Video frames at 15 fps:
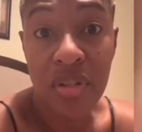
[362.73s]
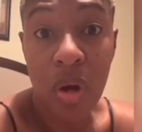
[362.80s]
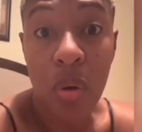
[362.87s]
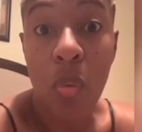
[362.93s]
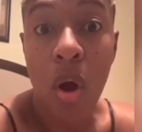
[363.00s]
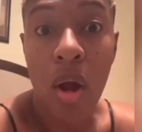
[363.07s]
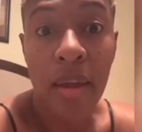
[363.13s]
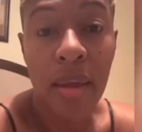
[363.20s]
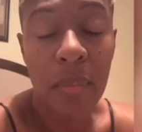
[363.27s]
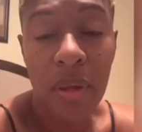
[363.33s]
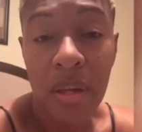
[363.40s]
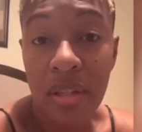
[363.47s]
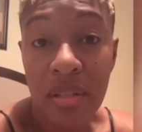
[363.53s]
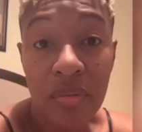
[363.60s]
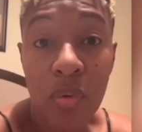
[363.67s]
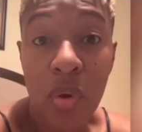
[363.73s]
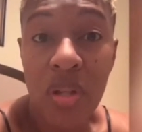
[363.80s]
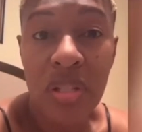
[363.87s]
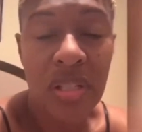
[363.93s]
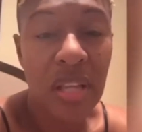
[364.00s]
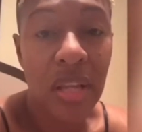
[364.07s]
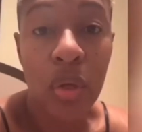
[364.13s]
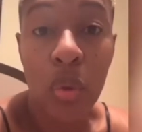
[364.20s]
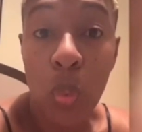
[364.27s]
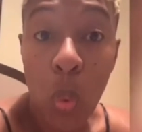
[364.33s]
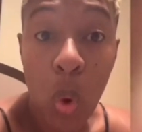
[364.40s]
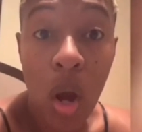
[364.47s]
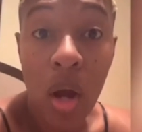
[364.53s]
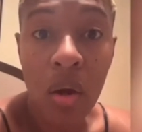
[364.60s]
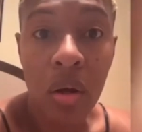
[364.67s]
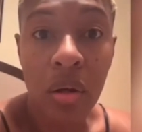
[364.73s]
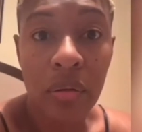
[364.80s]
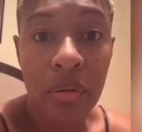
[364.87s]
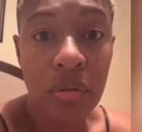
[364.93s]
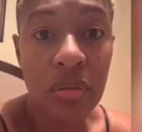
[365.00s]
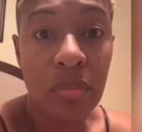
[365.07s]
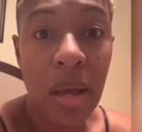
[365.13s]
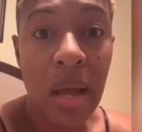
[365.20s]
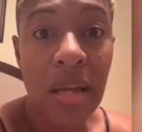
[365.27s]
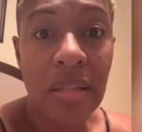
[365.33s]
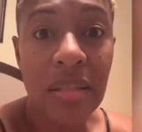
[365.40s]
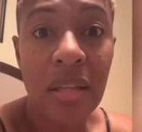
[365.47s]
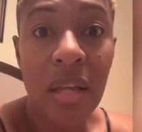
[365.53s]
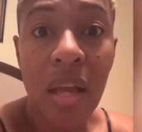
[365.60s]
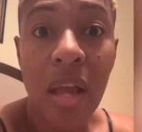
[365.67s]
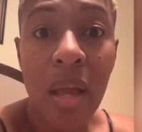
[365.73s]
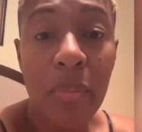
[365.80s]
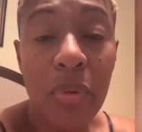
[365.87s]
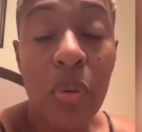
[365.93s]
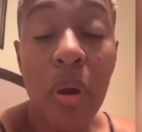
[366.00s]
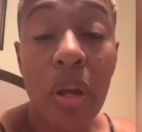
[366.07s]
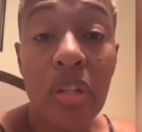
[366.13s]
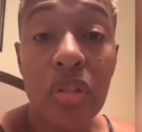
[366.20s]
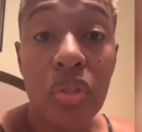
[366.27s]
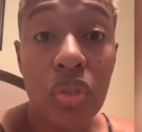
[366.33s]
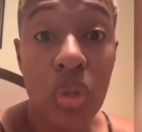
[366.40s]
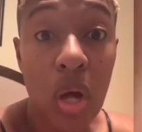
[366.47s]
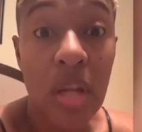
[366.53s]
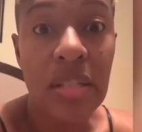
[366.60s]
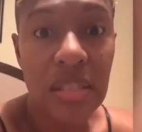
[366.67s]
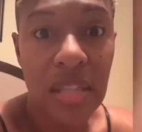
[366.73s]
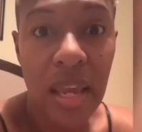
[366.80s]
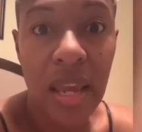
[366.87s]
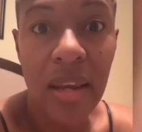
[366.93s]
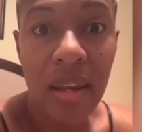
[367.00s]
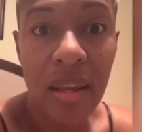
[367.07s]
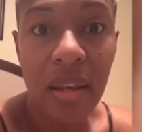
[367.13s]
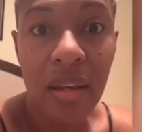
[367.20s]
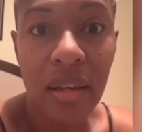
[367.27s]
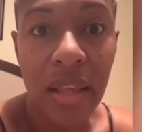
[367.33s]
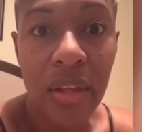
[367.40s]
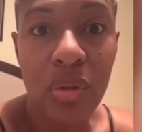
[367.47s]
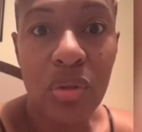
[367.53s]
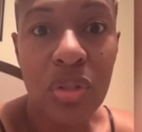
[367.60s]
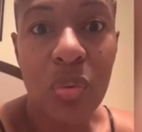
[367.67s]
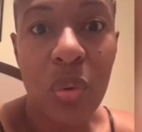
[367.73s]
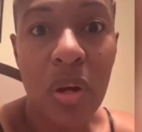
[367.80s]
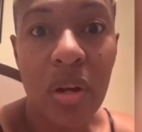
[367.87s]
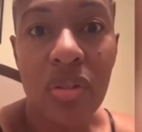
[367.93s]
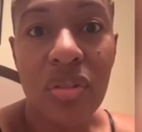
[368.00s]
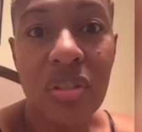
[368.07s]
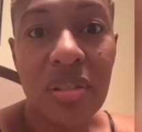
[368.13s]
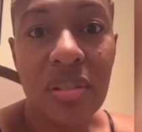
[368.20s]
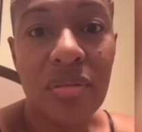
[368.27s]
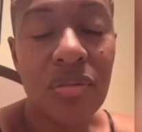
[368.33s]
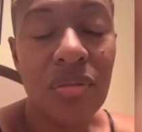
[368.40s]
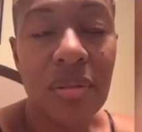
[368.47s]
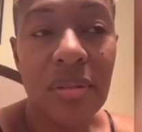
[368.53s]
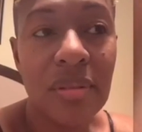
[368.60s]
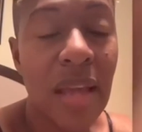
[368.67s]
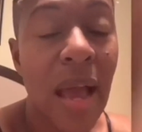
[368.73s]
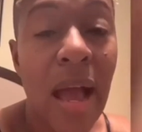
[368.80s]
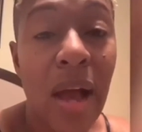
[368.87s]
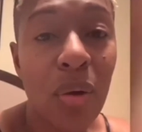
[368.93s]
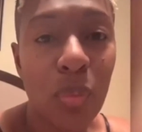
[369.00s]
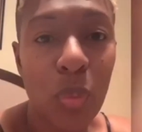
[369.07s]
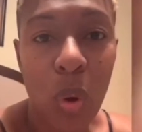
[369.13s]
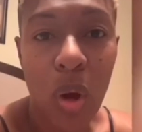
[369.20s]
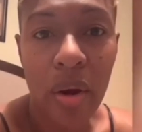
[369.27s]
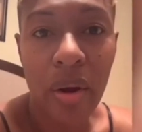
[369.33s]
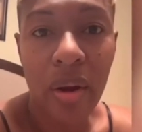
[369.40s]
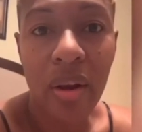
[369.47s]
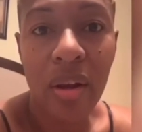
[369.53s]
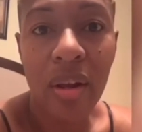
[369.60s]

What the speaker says: walking, because of course it's like you walk all those miles, you're exhausted, like you just want to down water.